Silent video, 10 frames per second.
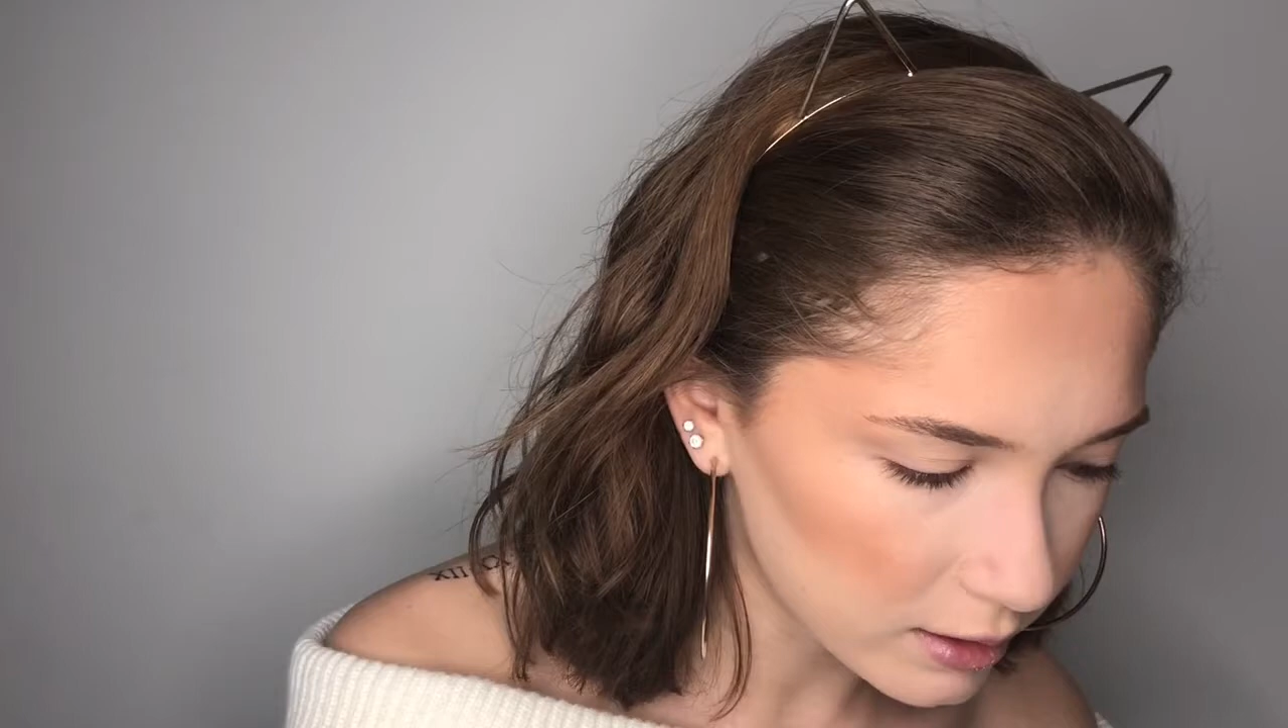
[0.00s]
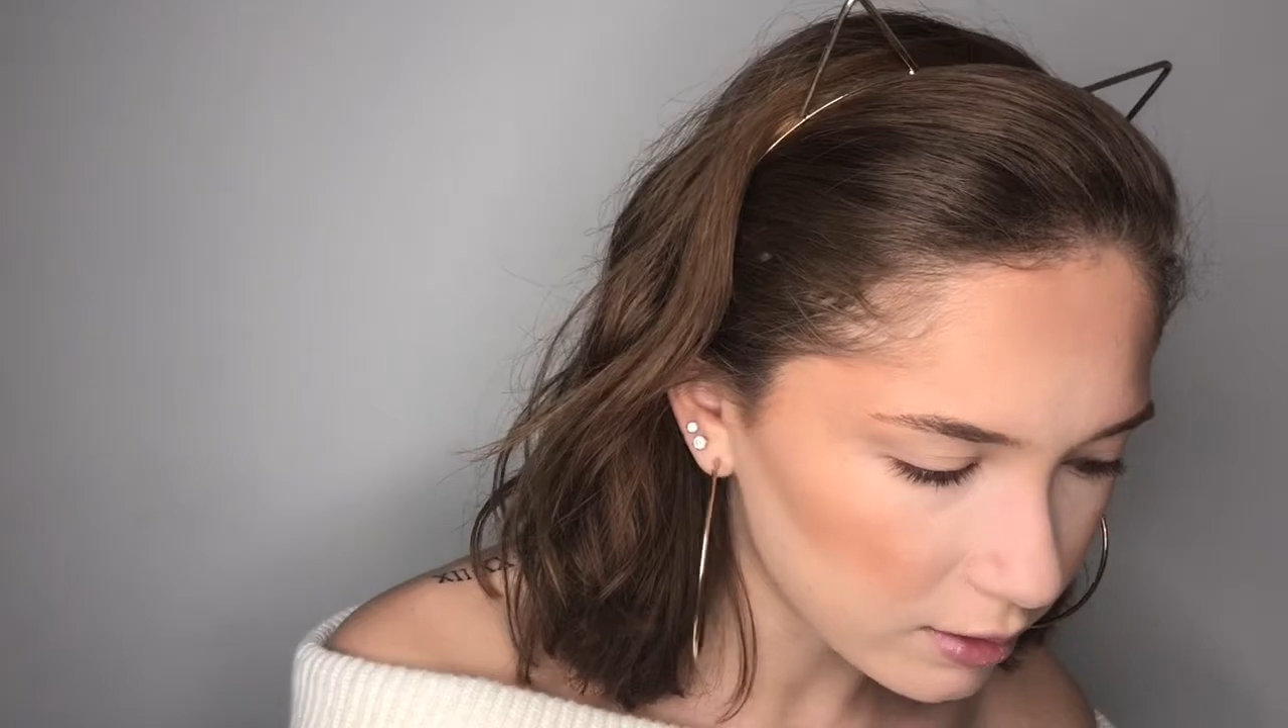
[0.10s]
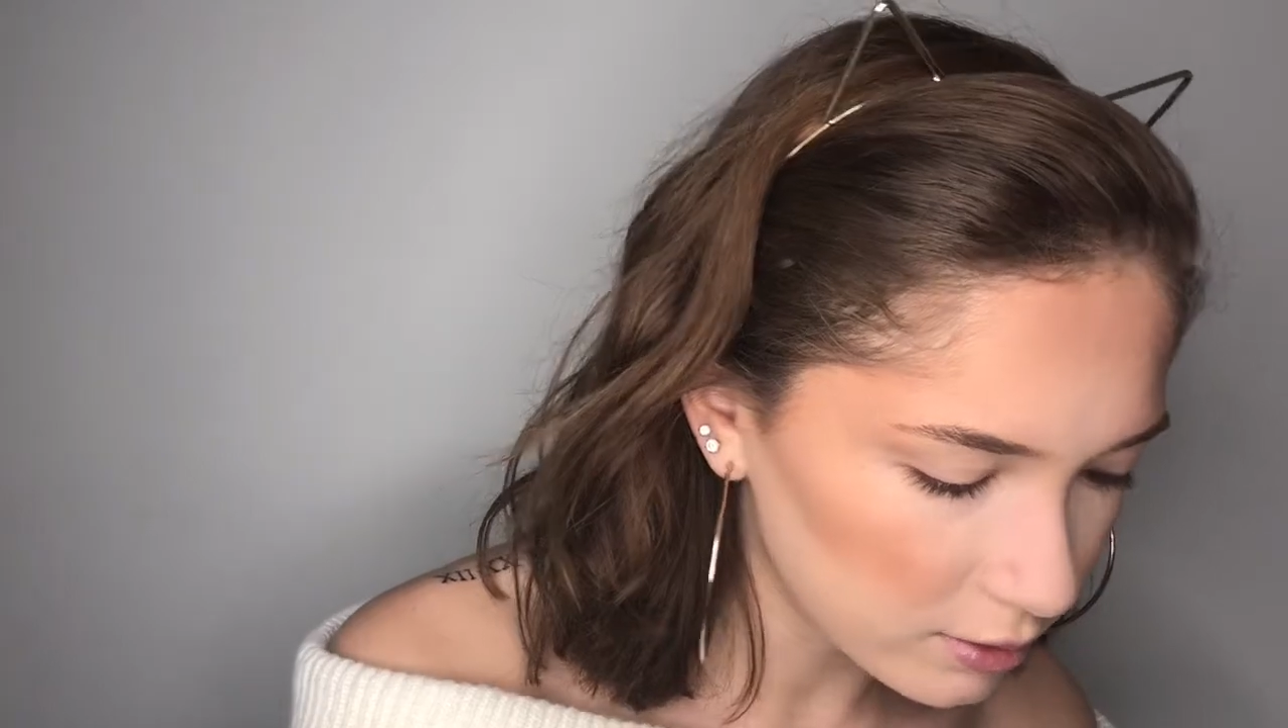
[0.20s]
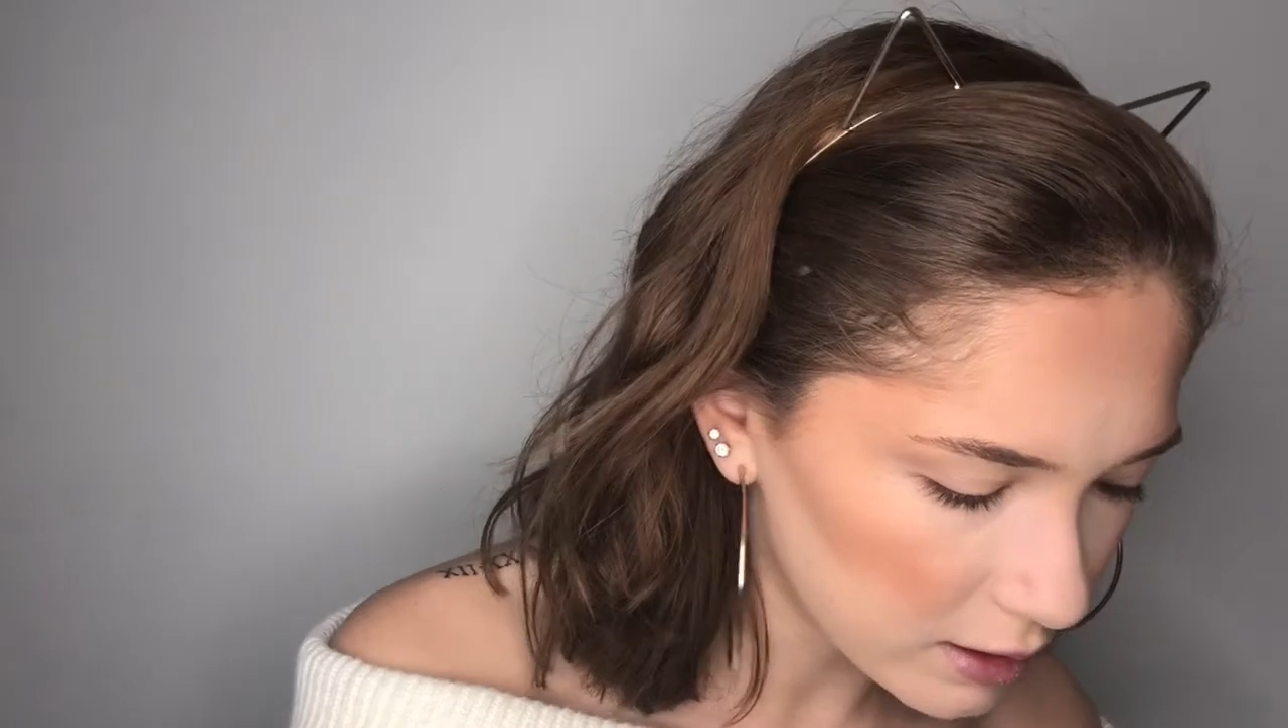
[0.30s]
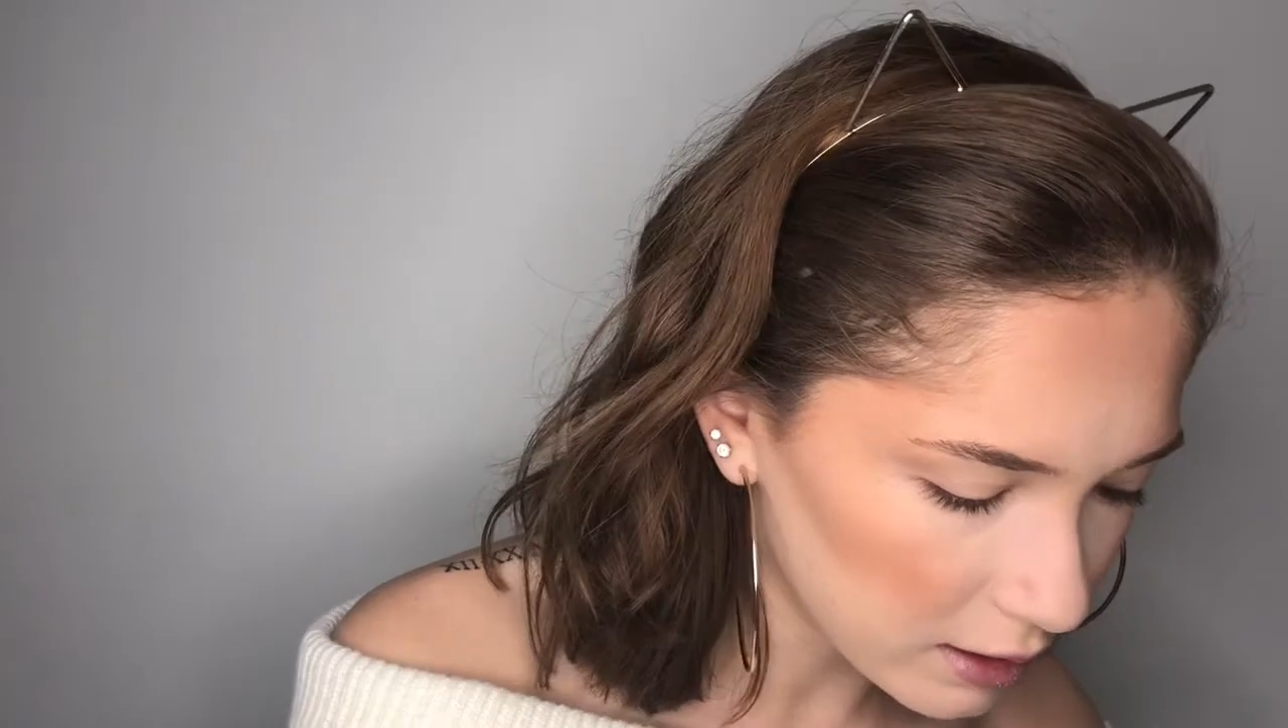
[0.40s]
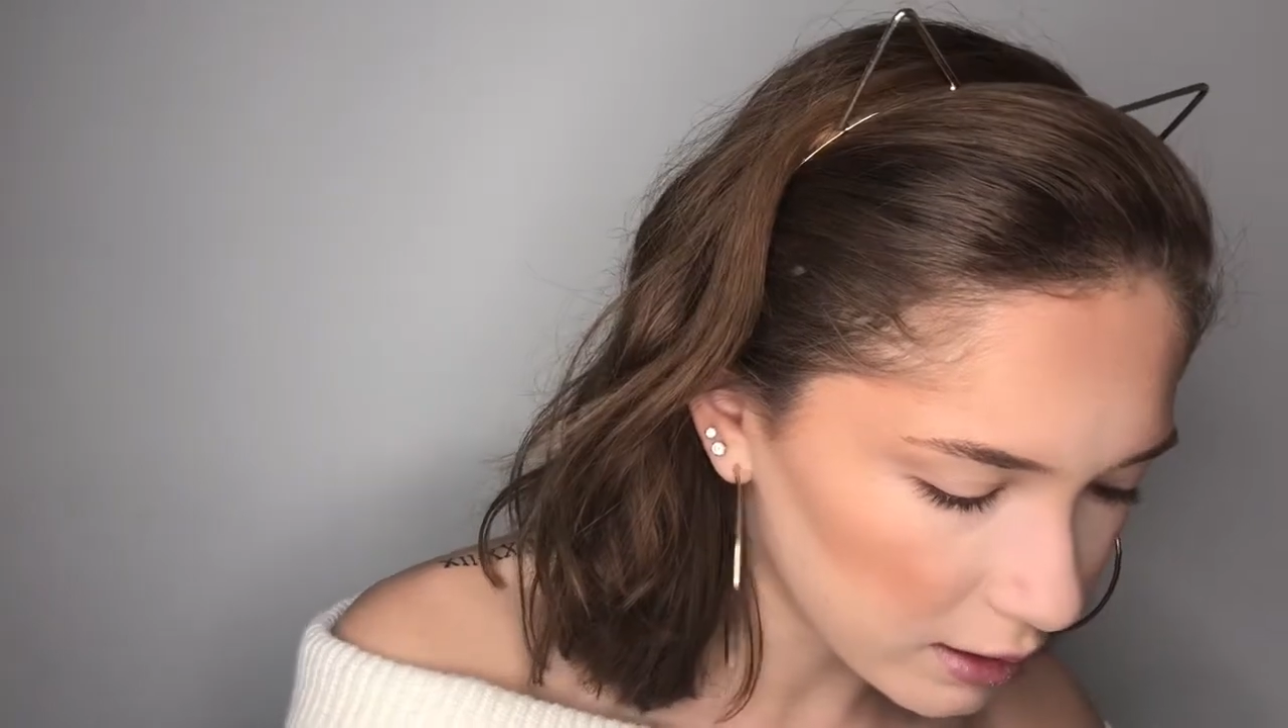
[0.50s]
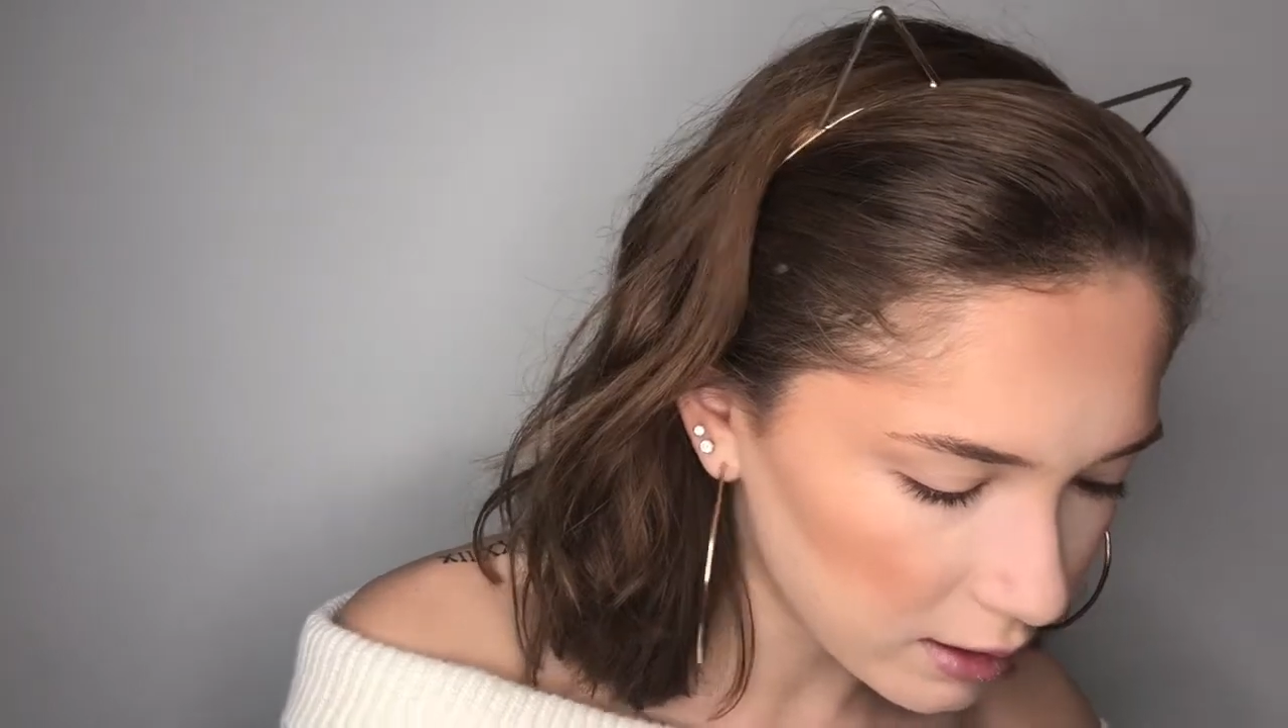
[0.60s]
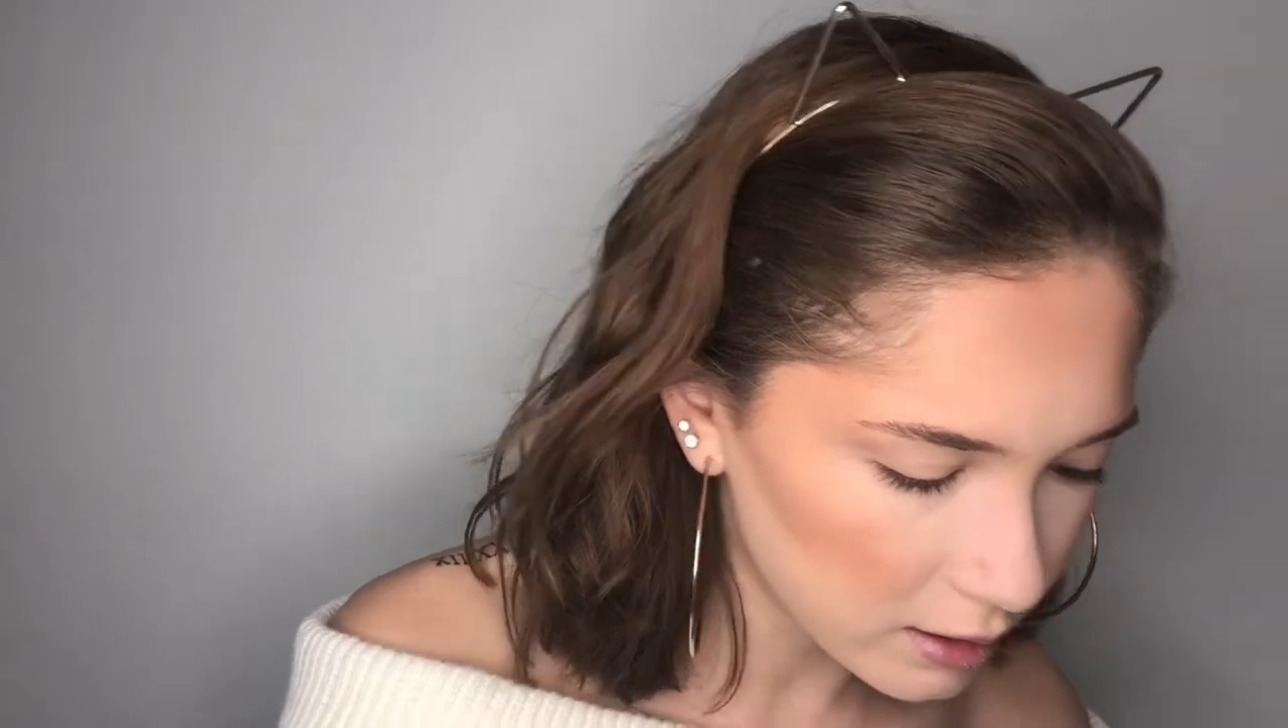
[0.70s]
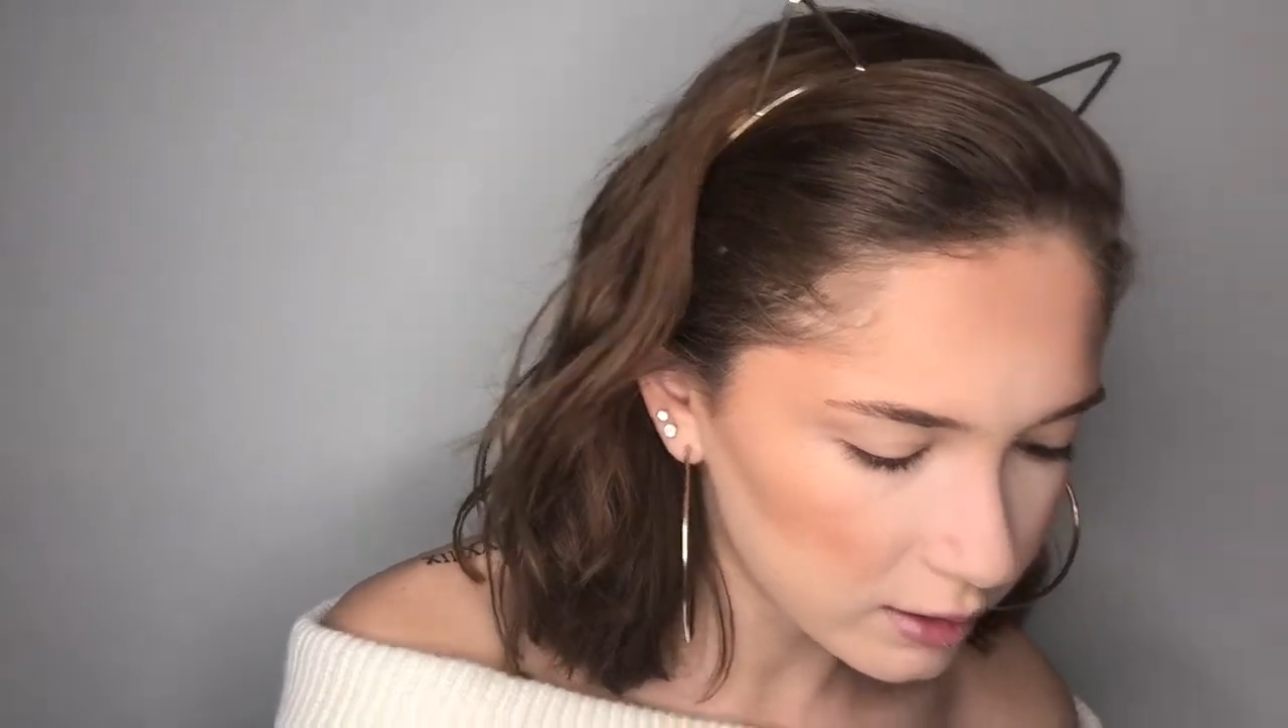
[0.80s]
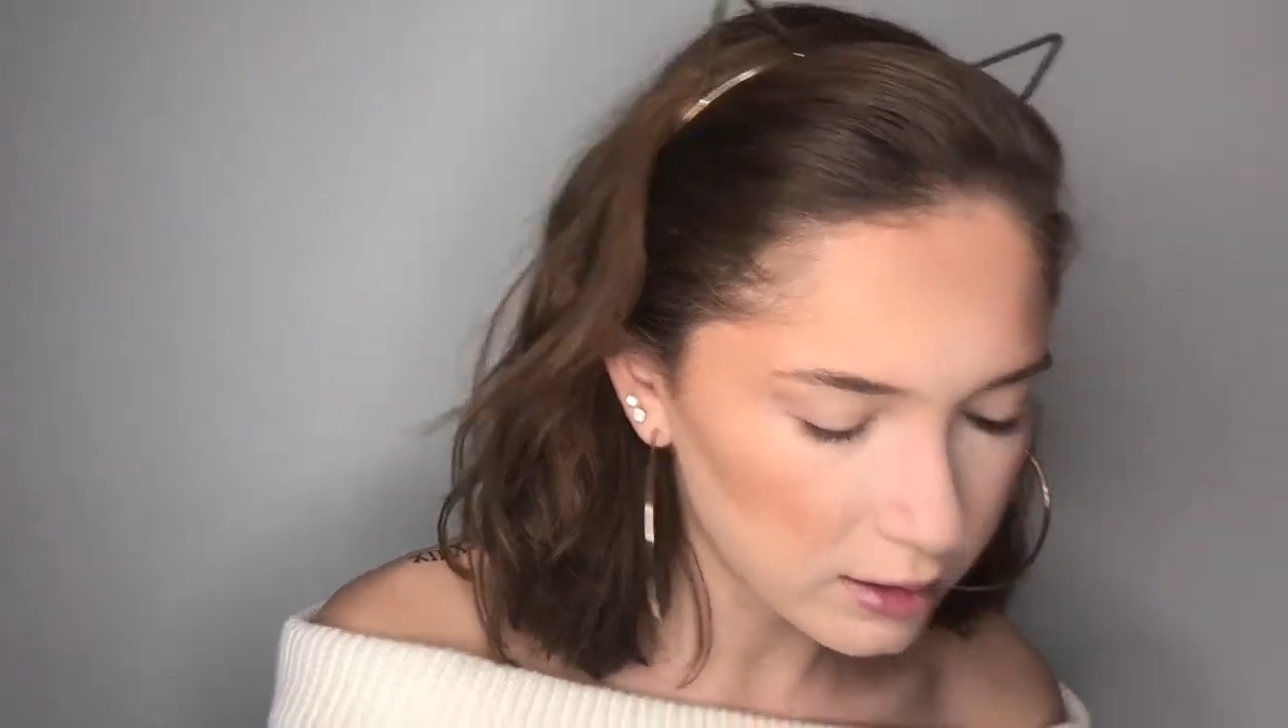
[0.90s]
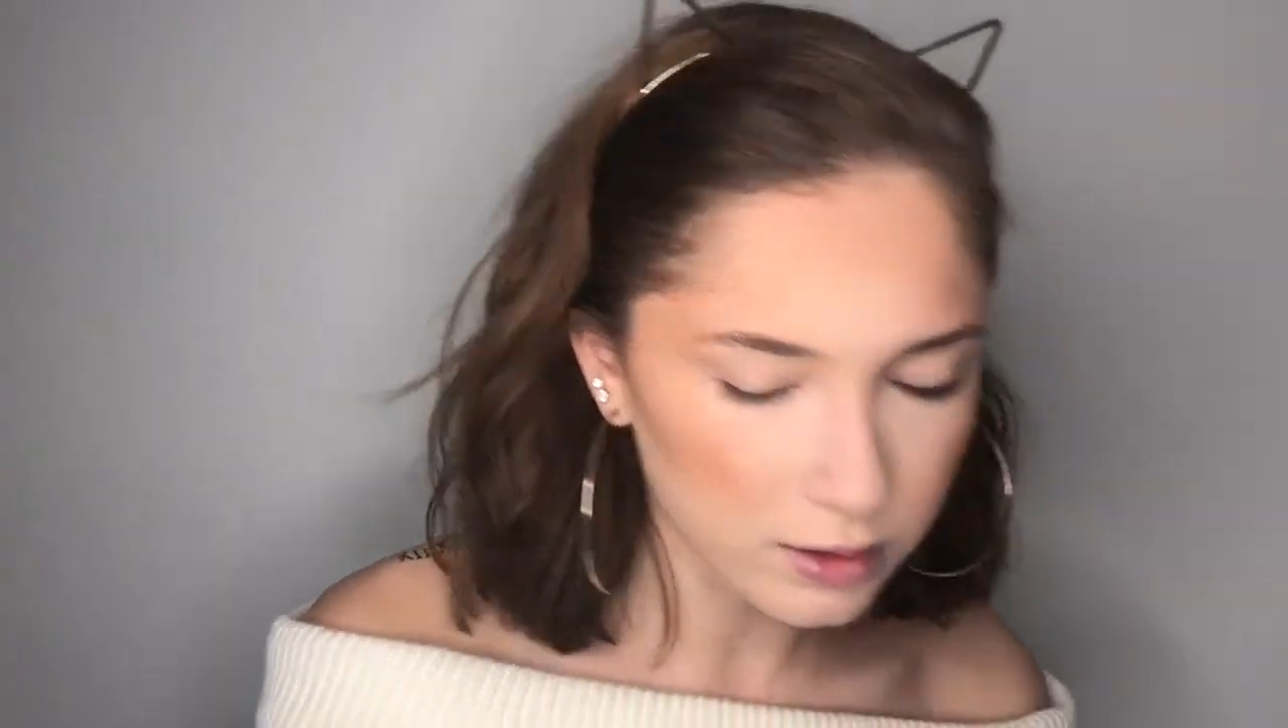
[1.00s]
always losing names.